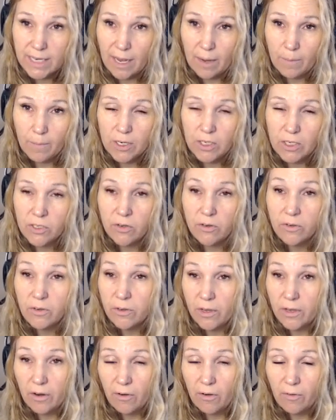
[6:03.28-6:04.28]
damage.
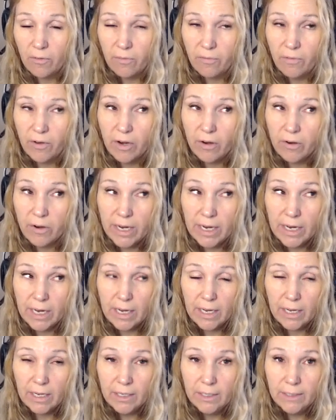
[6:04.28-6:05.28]
They're
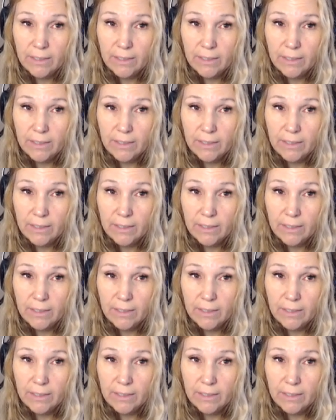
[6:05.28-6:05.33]
very